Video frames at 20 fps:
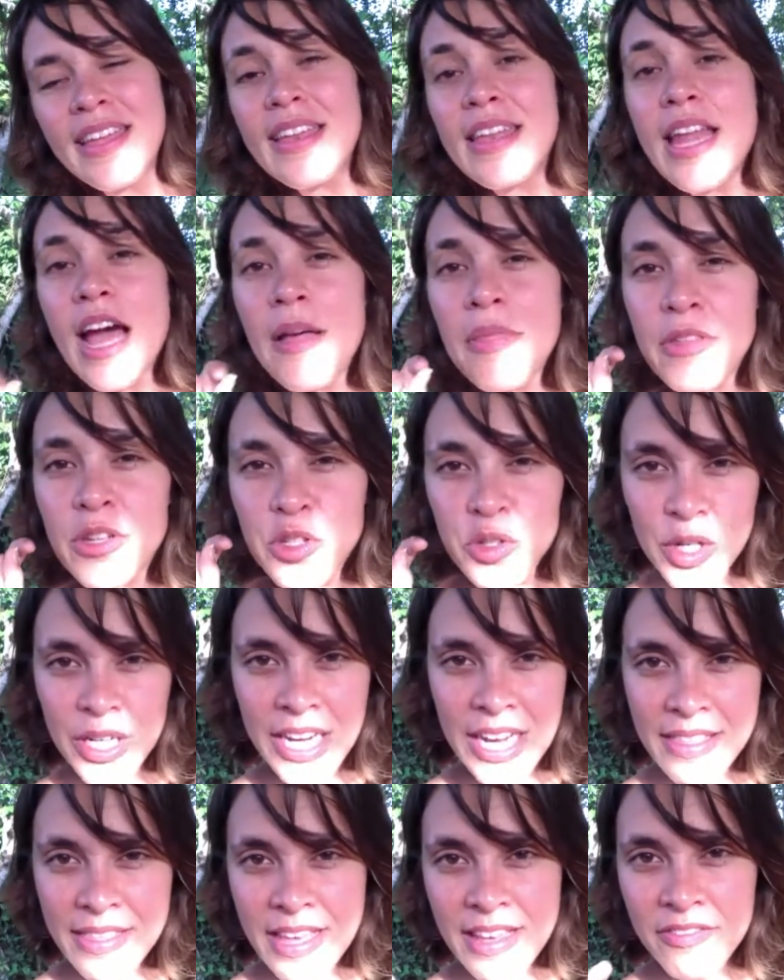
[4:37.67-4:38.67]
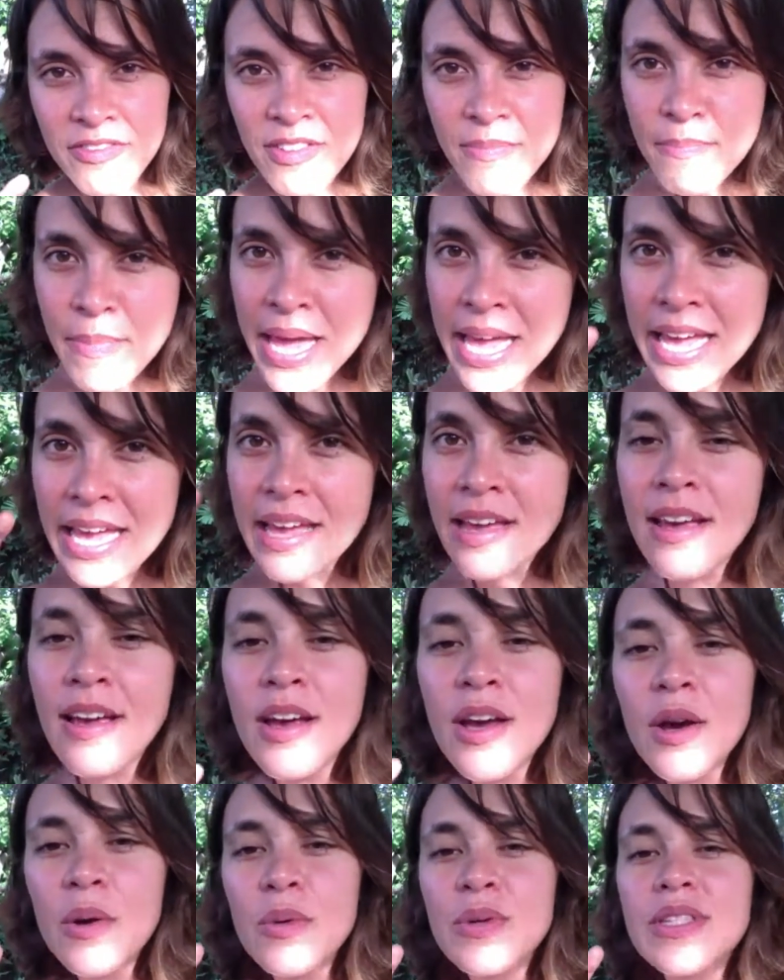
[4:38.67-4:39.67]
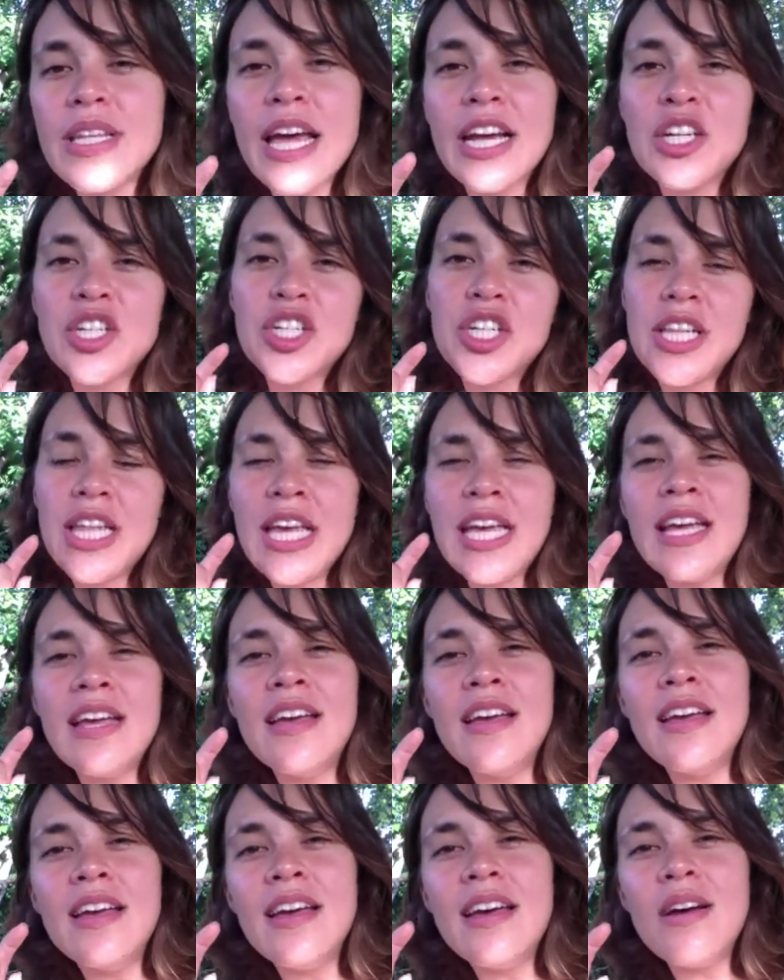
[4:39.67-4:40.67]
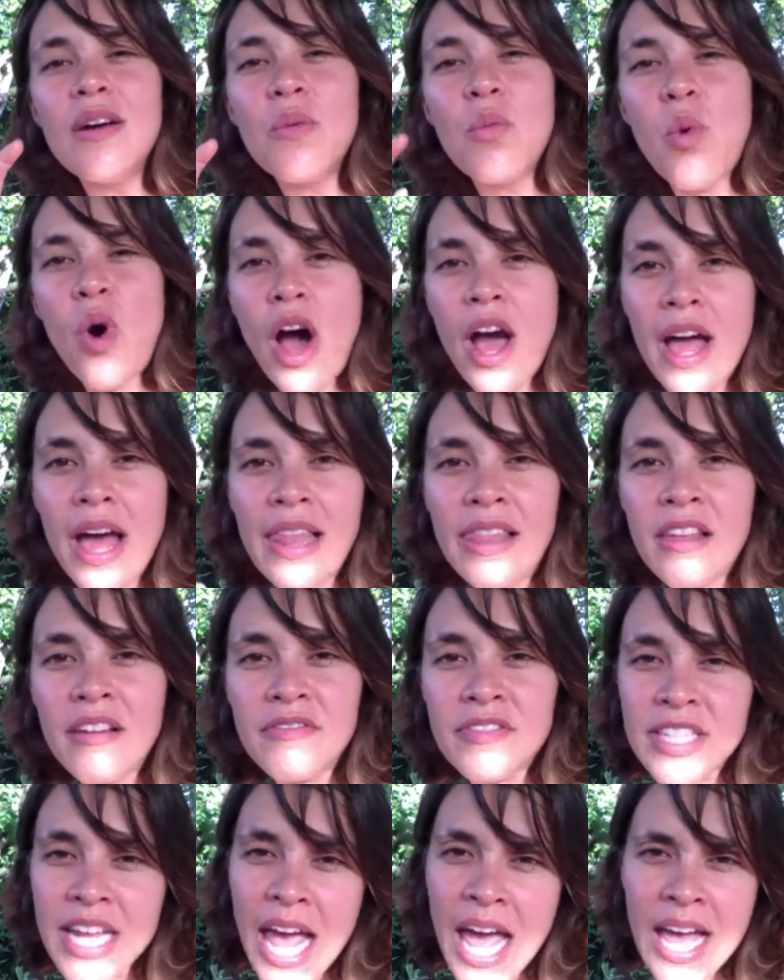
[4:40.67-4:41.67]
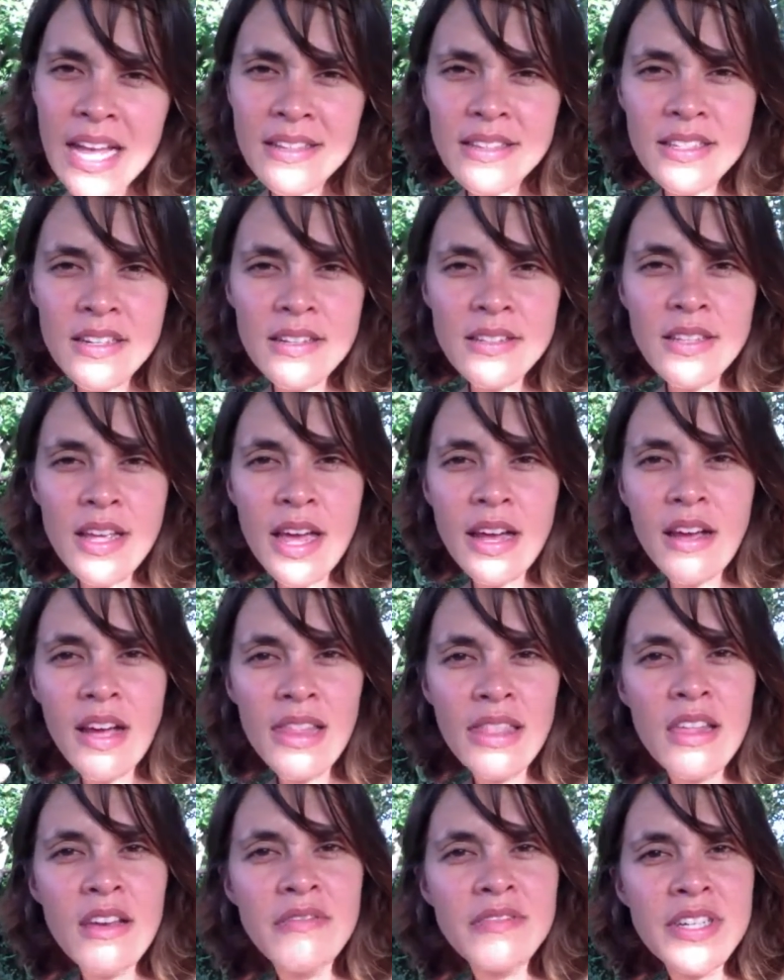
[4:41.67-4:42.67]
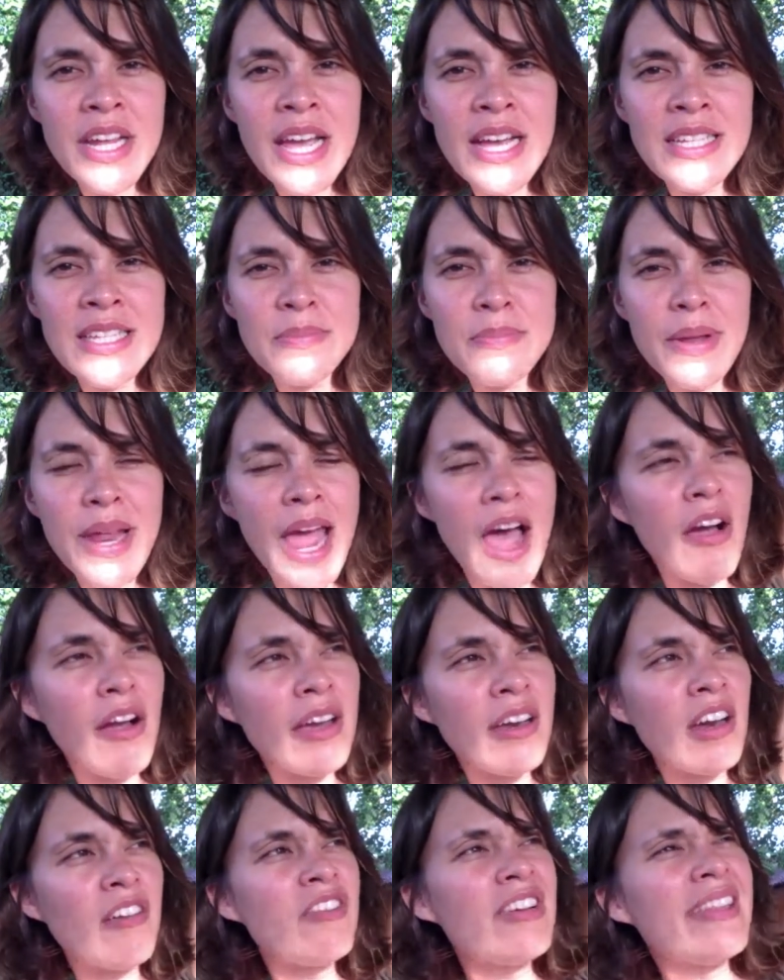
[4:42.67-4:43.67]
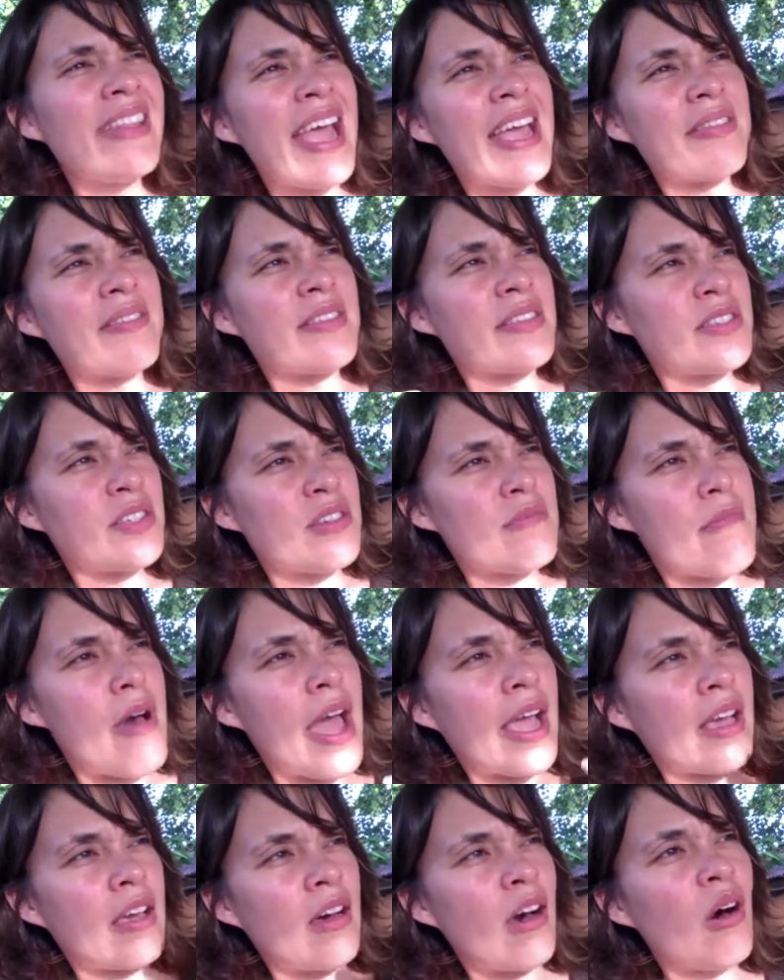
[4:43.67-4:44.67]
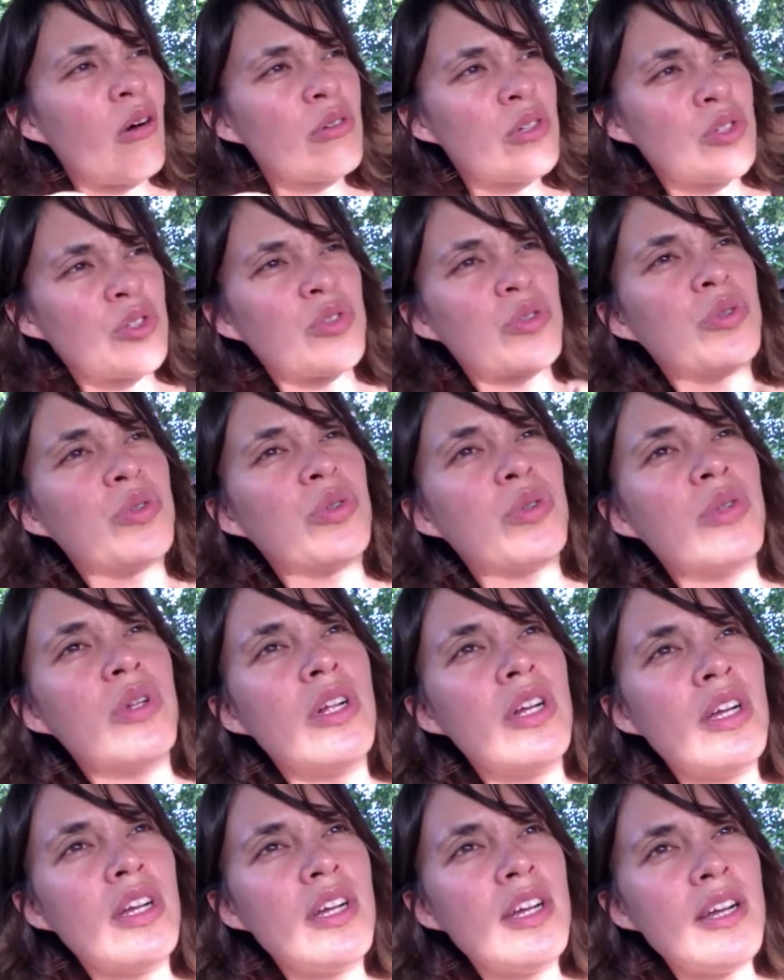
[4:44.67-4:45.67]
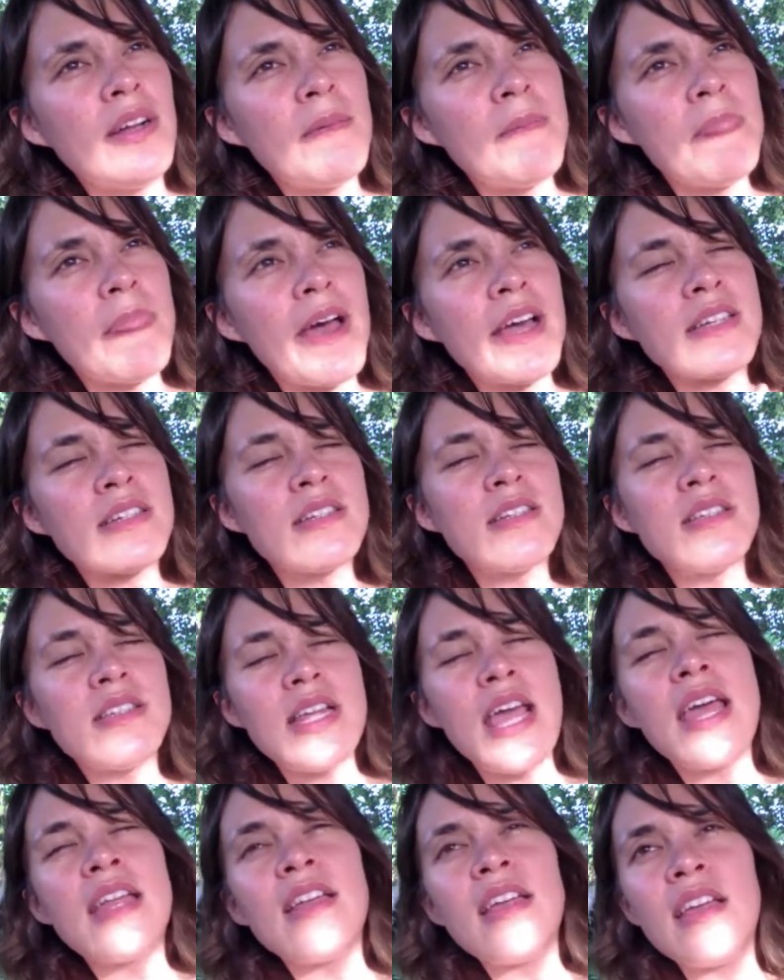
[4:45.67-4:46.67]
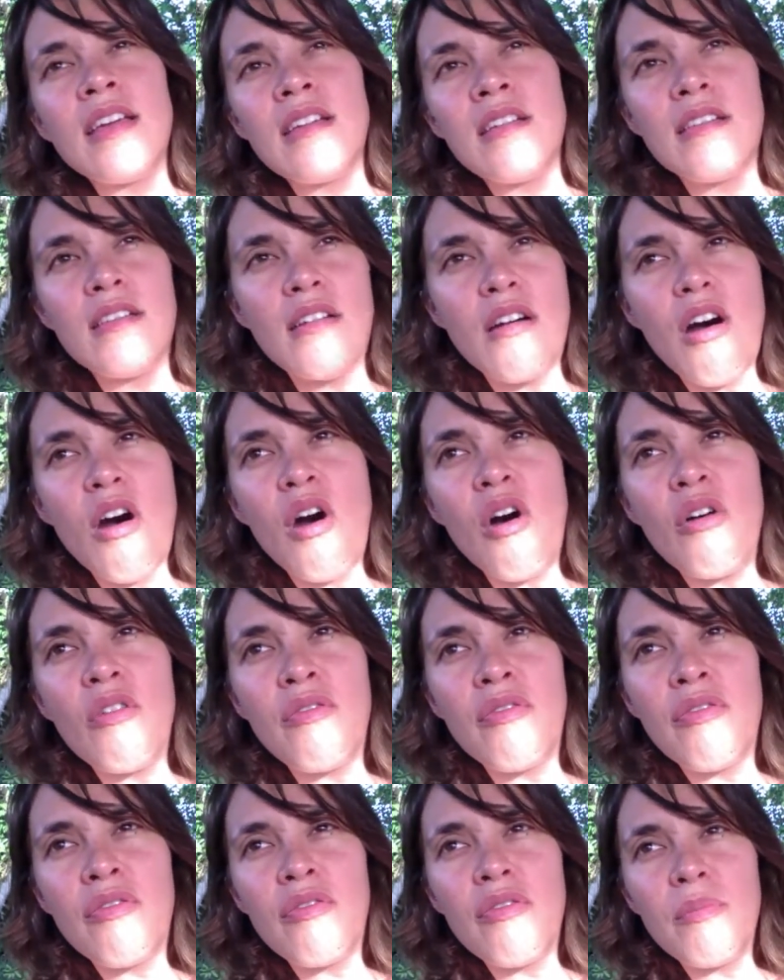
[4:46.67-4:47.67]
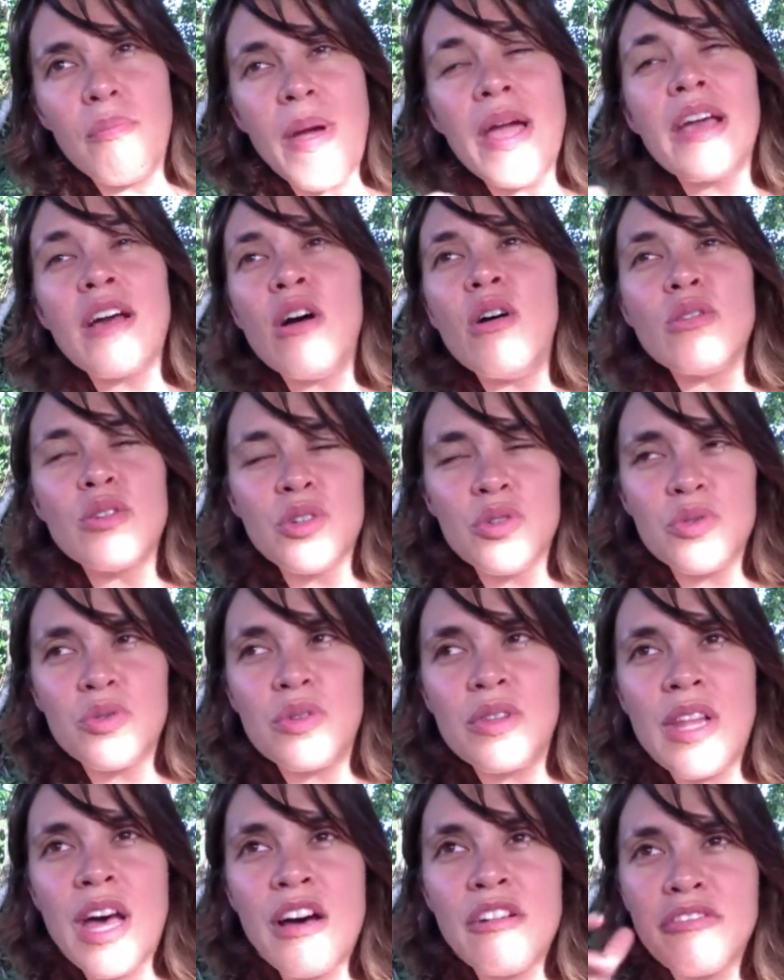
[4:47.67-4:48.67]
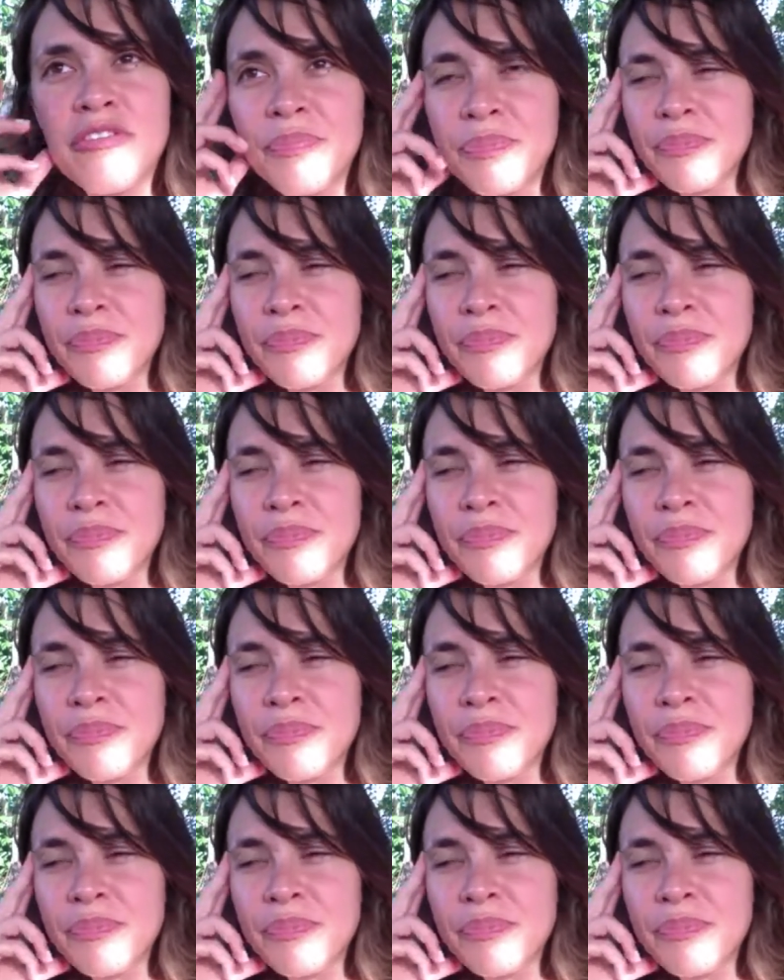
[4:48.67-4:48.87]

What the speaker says: Now, the tricky thing for me was actually why I love dance. And I was like, I love dance, but how can I relate this to my cultural understanding of my cultural love?